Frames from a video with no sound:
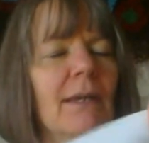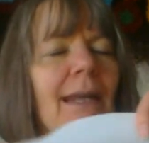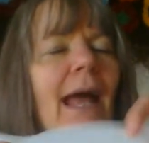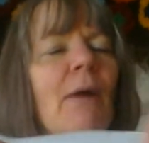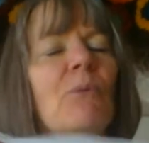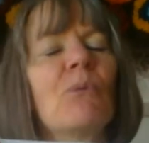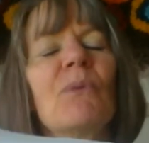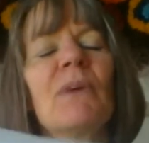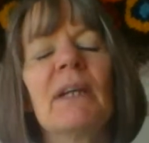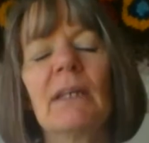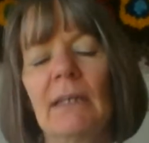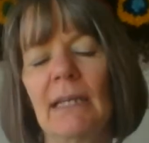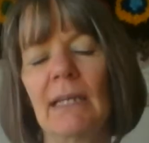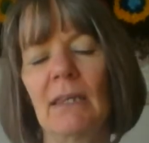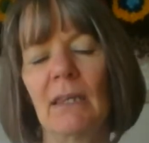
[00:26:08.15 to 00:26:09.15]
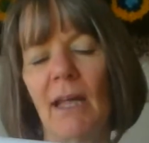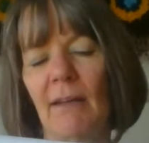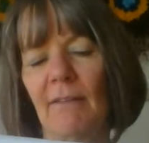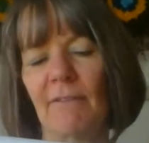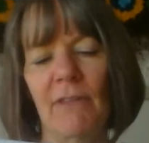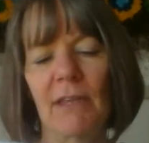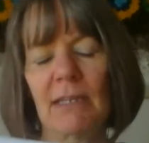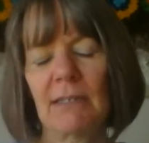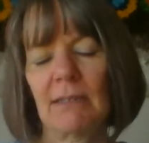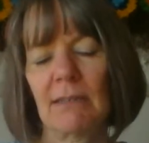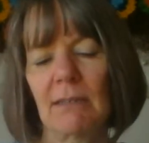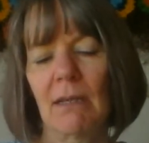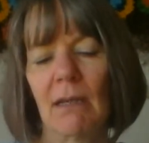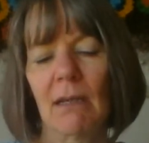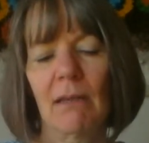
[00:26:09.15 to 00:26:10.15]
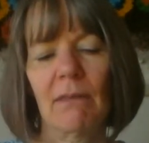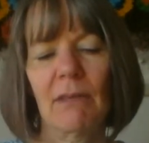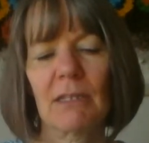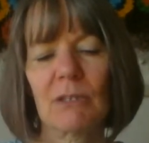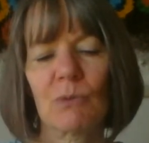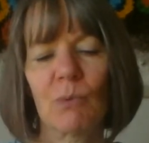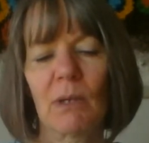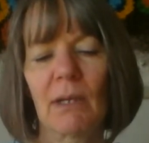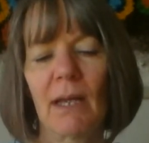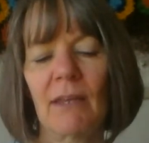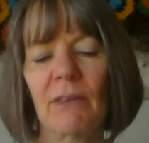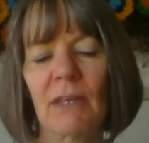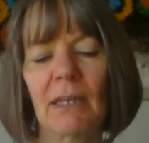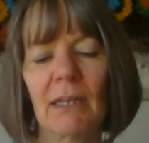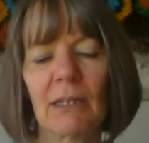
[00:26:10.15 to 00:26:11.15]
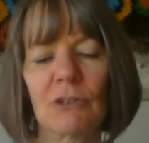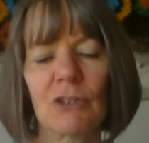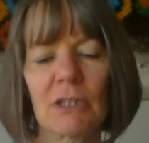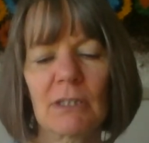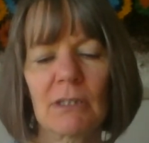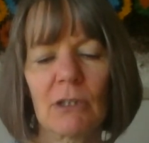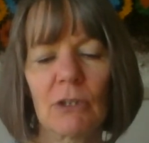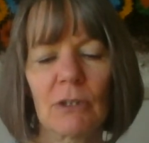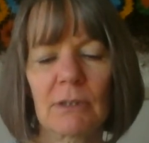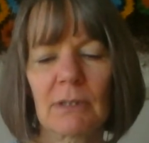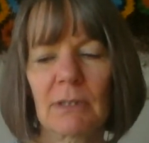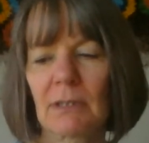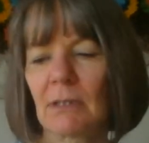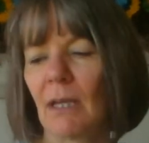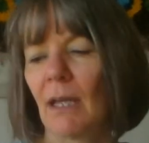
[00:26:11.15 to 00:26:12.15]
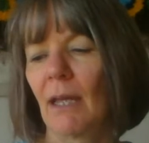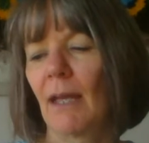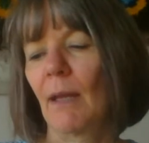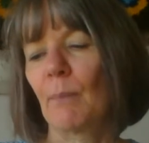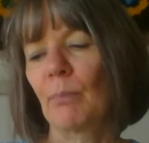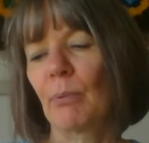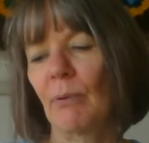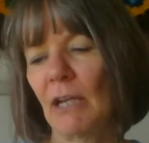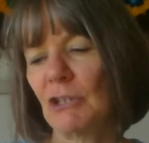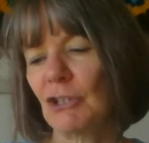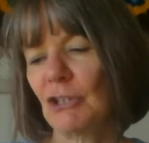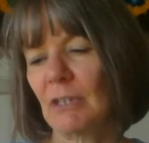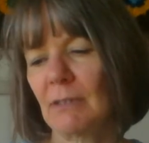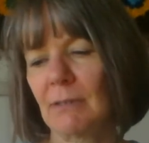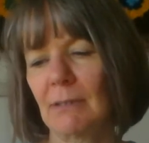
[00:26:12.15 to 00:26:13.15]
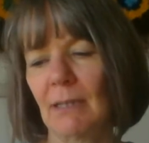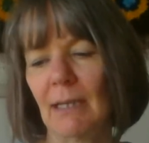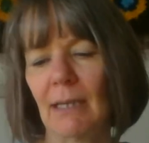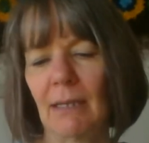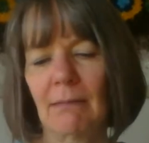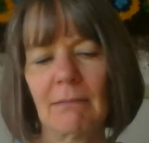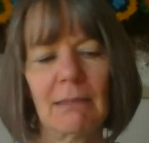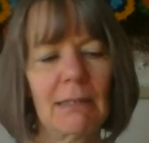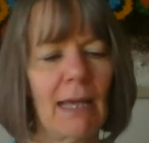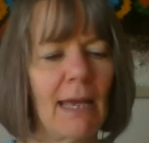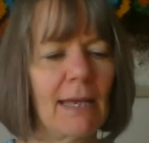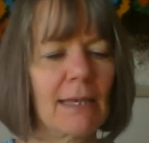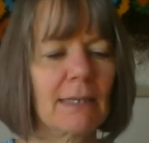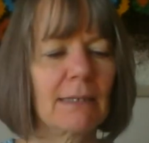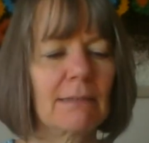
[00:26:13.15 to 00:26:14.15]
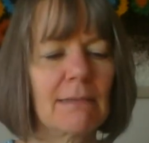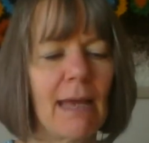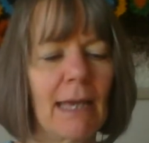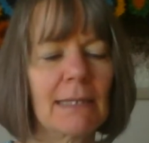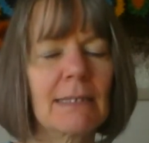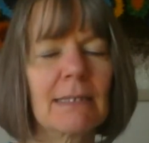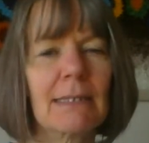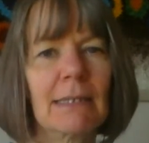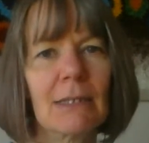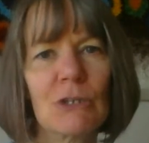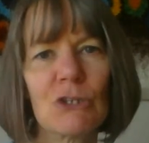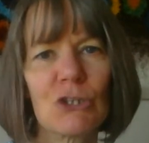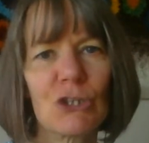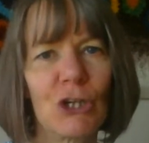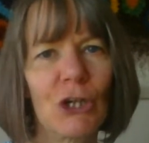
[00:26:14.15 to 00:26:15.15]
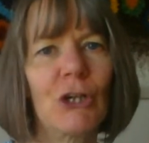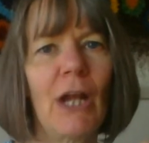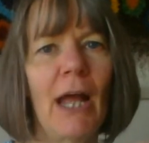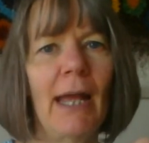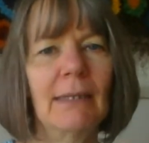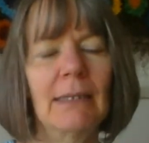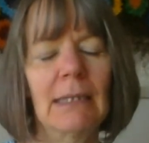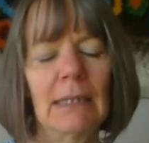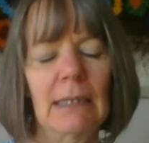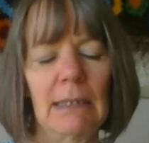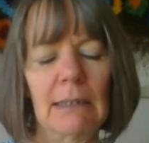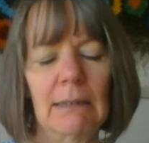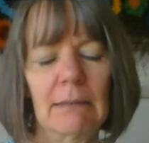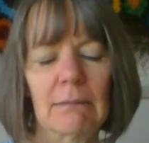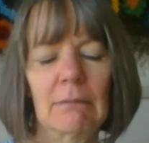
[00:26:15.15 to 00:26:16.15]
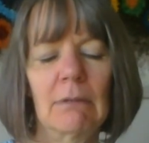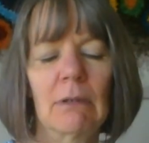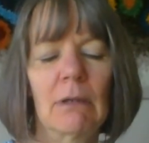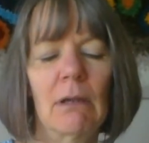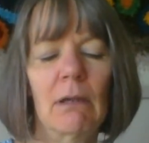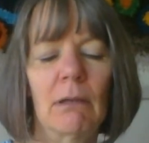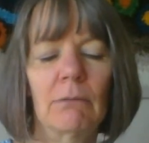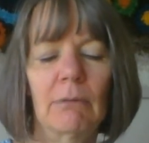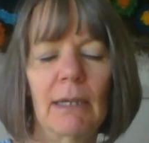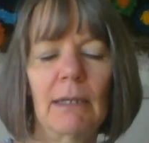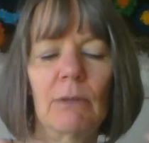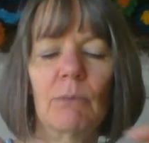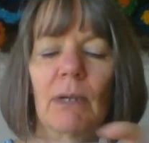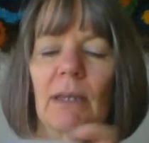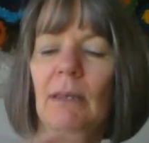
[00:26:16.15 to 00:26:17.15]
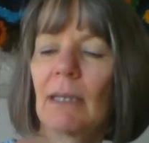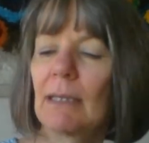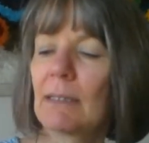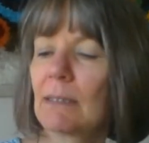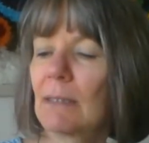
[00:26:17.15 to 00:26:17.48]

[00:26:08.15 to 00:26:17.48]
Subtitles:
And I really love this one. I think it just looks precious, and I see a skirt idea already with this.